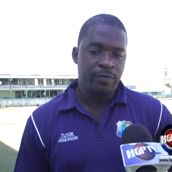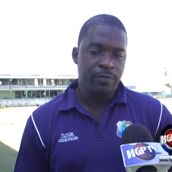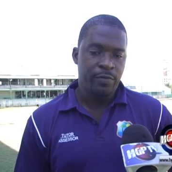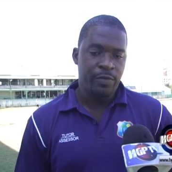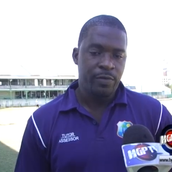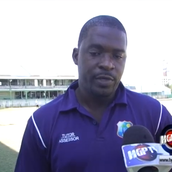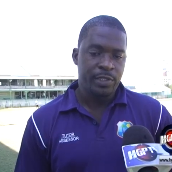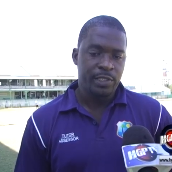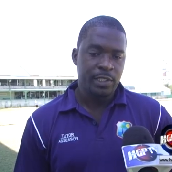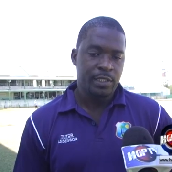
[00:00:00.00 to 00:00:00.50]

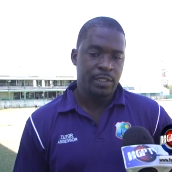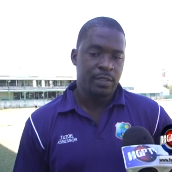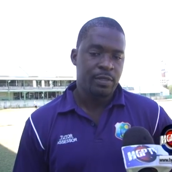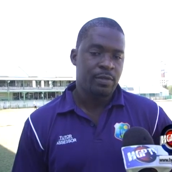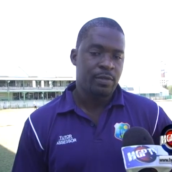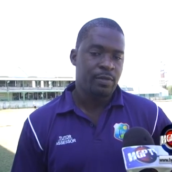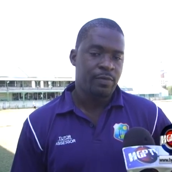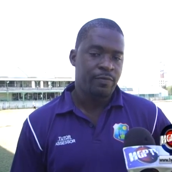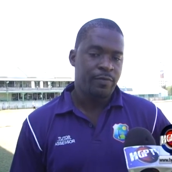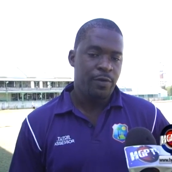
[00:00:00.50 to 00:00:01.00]
for us. It's a
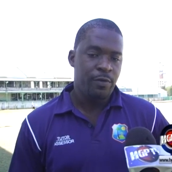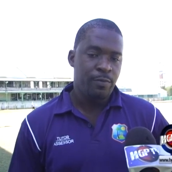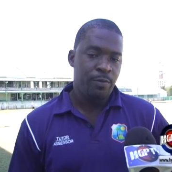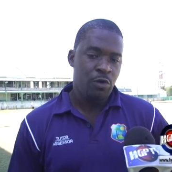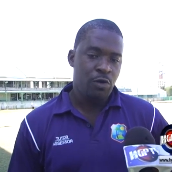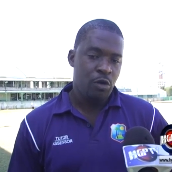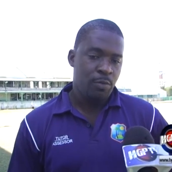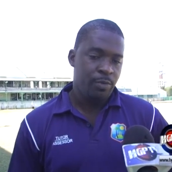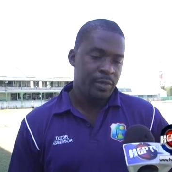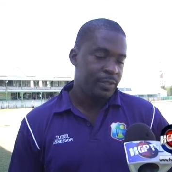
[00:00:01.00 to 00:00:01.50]
very
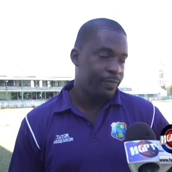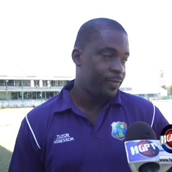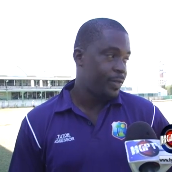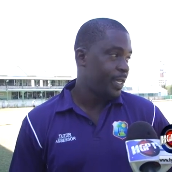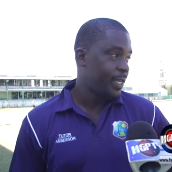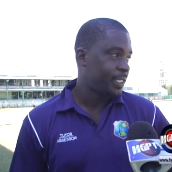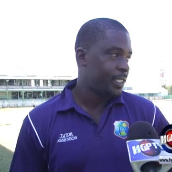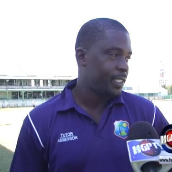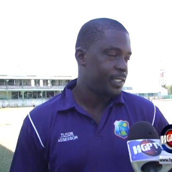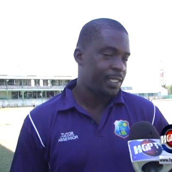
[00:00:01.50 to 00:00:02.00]
purposeful
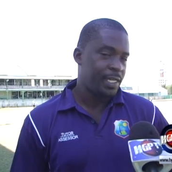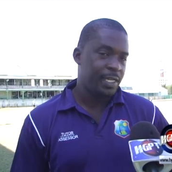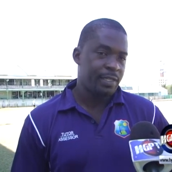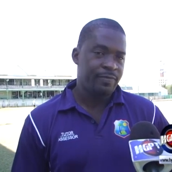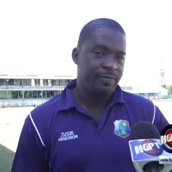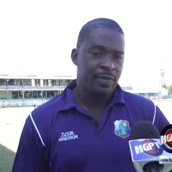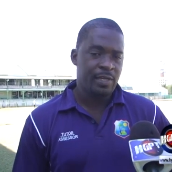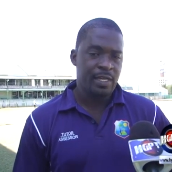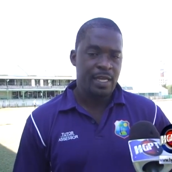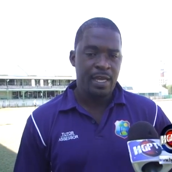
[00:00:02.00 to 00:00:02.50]
exercise
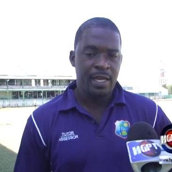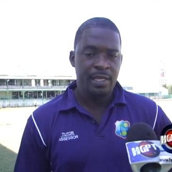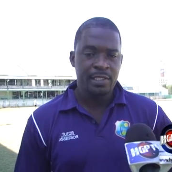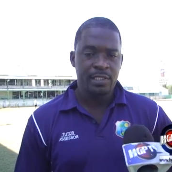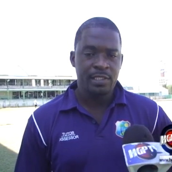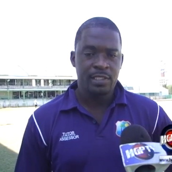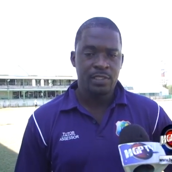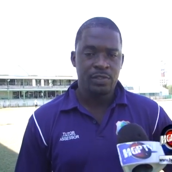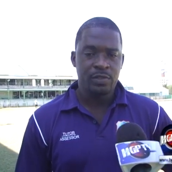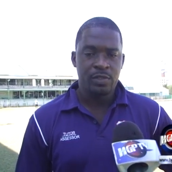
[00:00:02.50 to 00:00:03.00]
for the
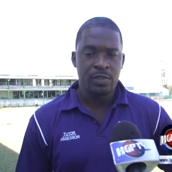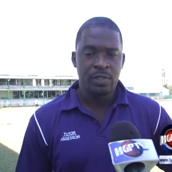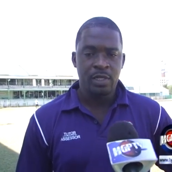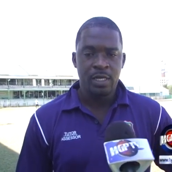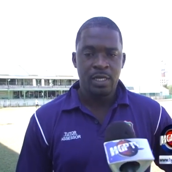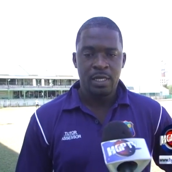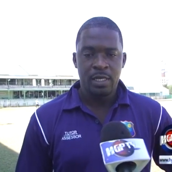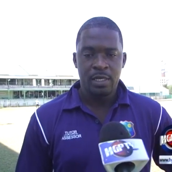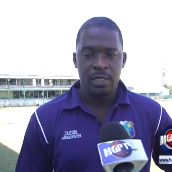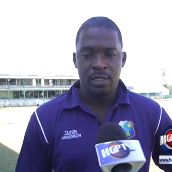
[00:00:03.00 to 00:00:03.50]
guys,
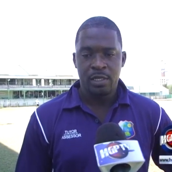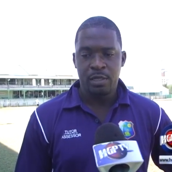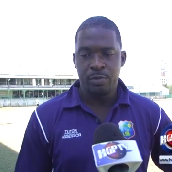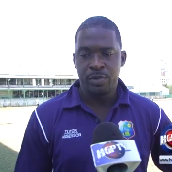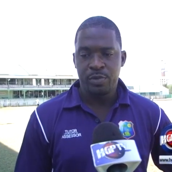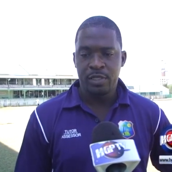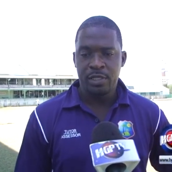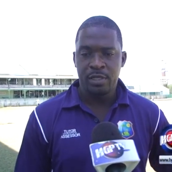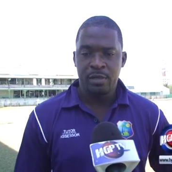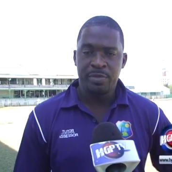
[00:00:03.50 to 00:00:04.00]
They're
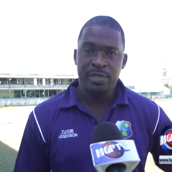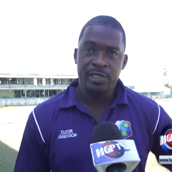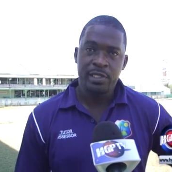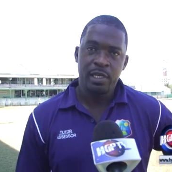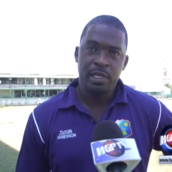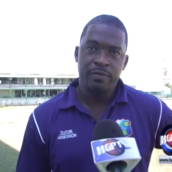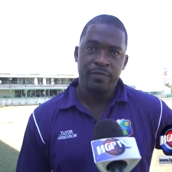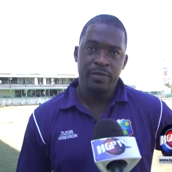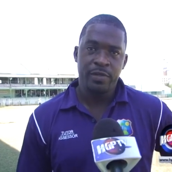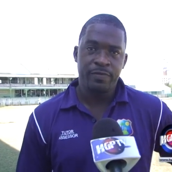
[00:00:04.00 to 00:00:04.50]
putting
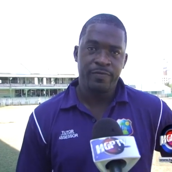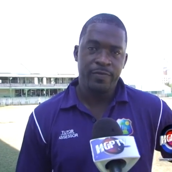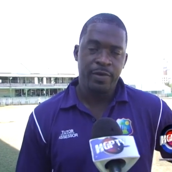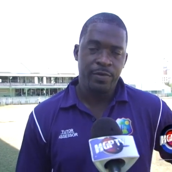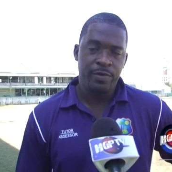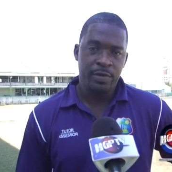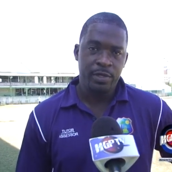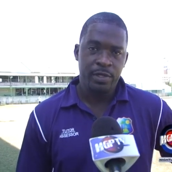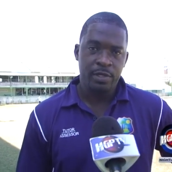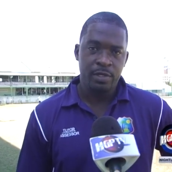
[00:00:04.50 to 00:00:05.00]
themselves in a
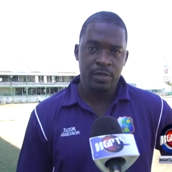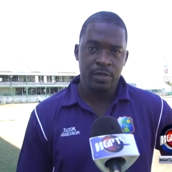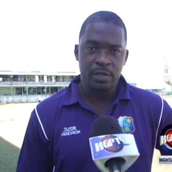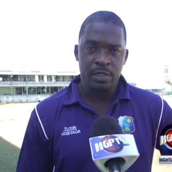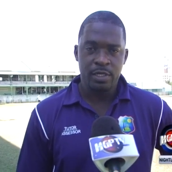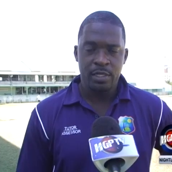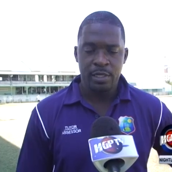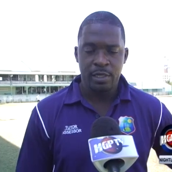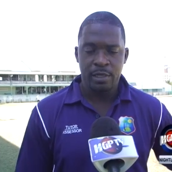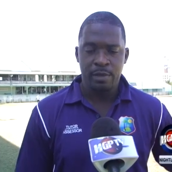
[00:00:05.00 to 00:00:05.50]
very good
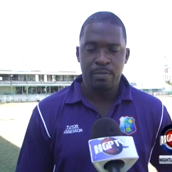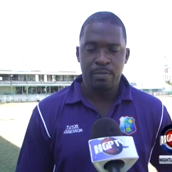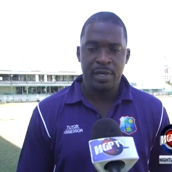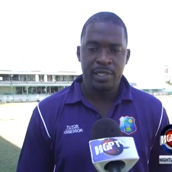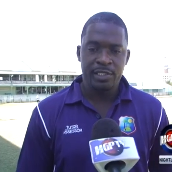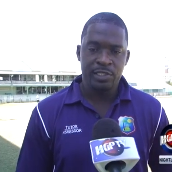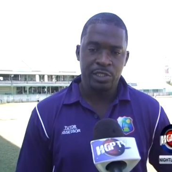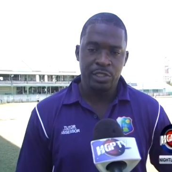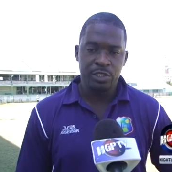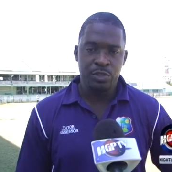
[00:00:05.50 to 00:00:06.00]

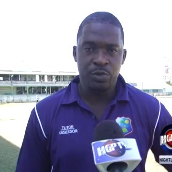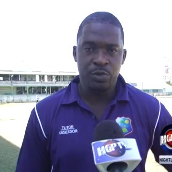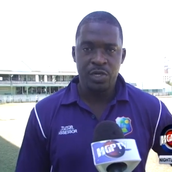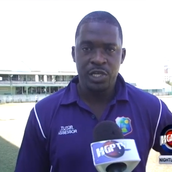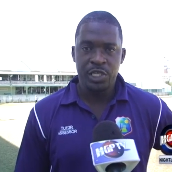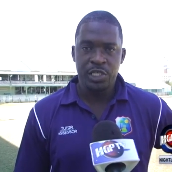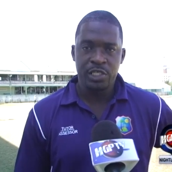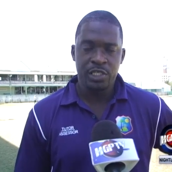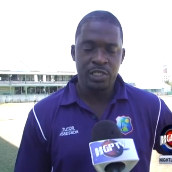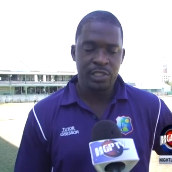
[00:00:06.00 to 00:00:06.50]
match
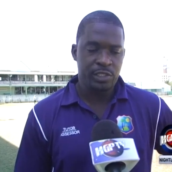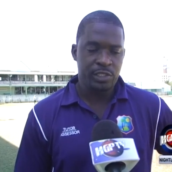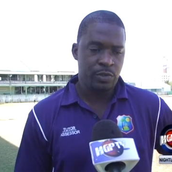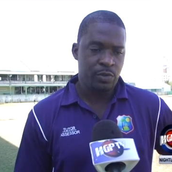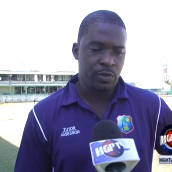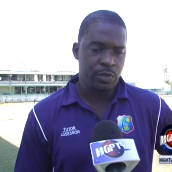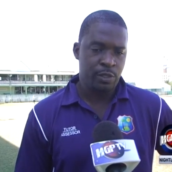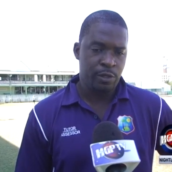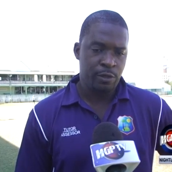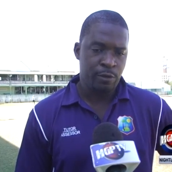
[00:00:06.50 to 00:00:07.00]
situation,
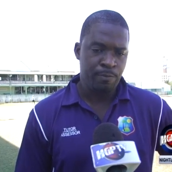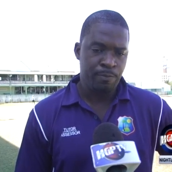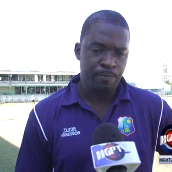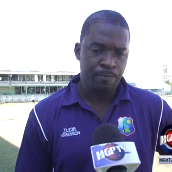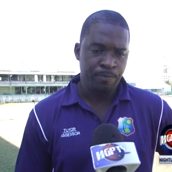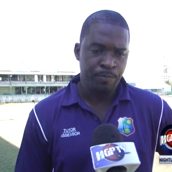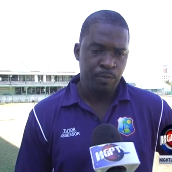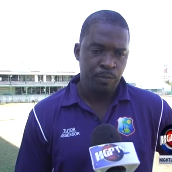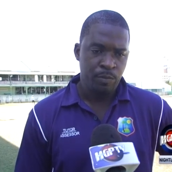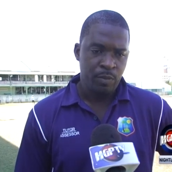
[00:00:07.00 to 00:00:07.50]
so
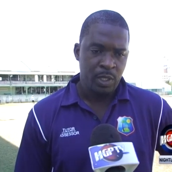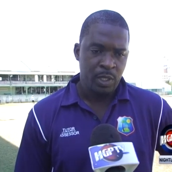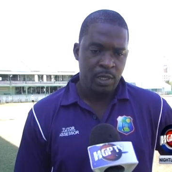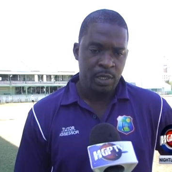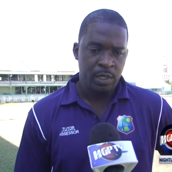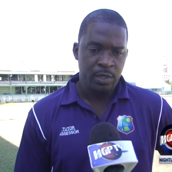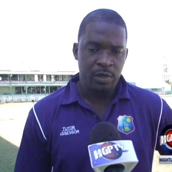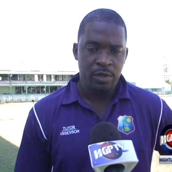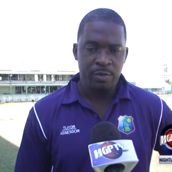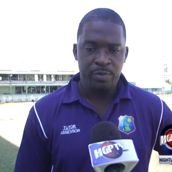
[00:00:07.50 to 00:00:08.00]

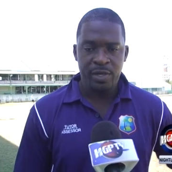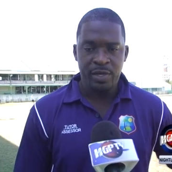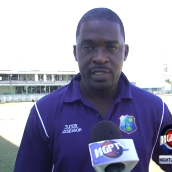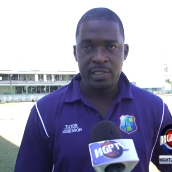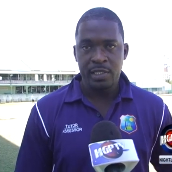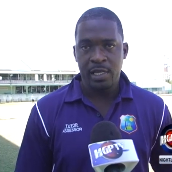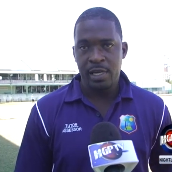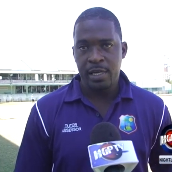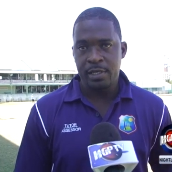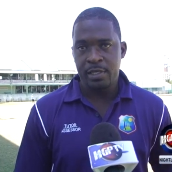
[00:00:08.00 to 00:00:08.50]
it brings
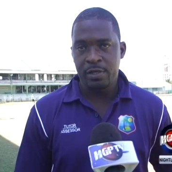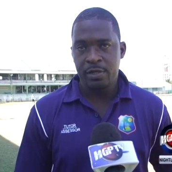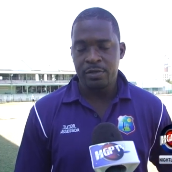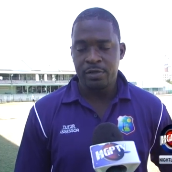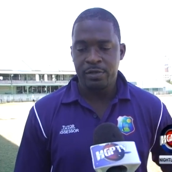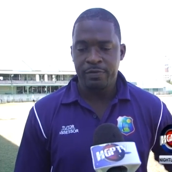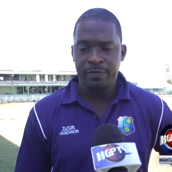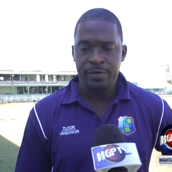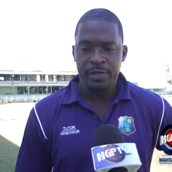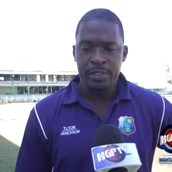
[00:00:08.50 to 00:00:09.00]
a lot
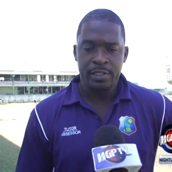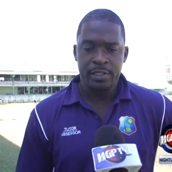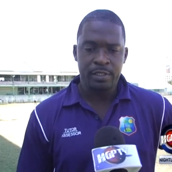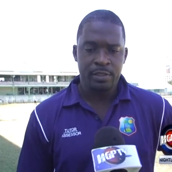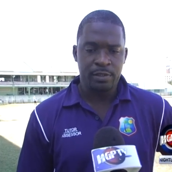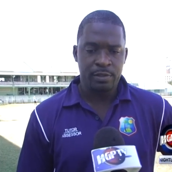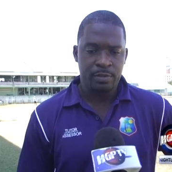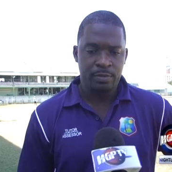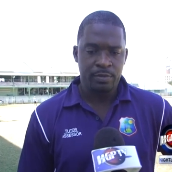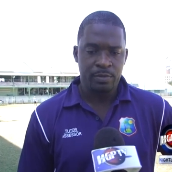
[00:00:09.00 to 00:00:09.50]
out of it.
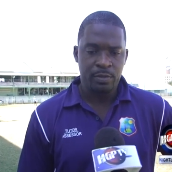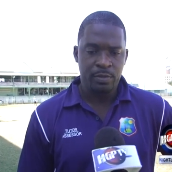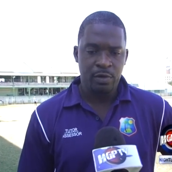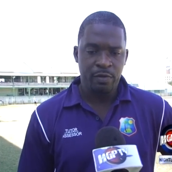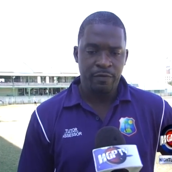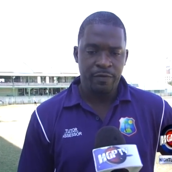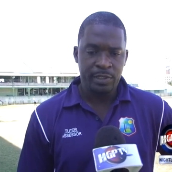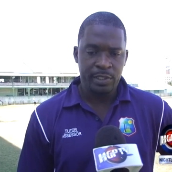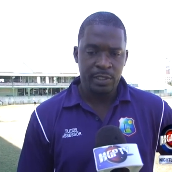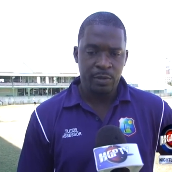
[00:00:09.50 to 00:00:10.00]

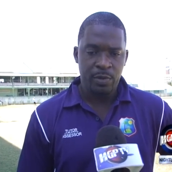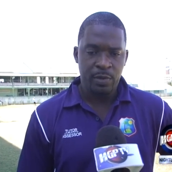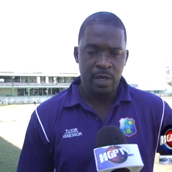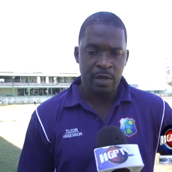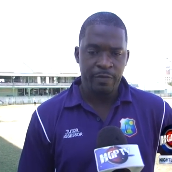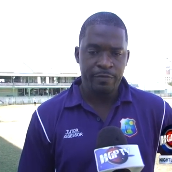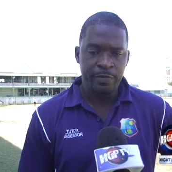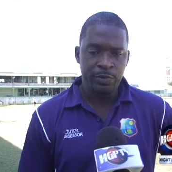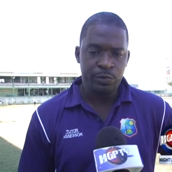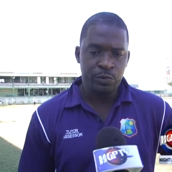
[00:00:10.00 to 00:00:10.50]
Obviously, we
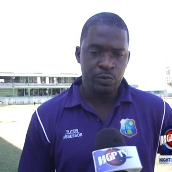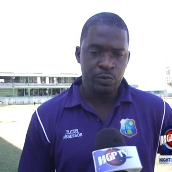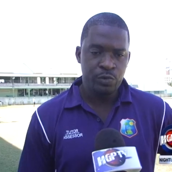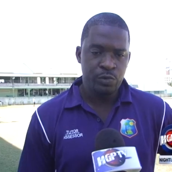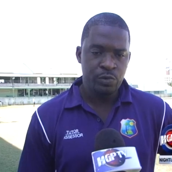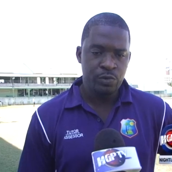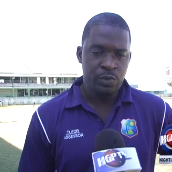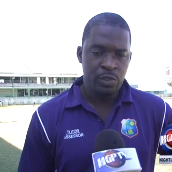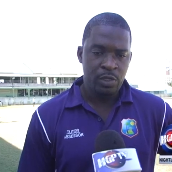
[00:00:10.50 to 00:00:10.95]
have 2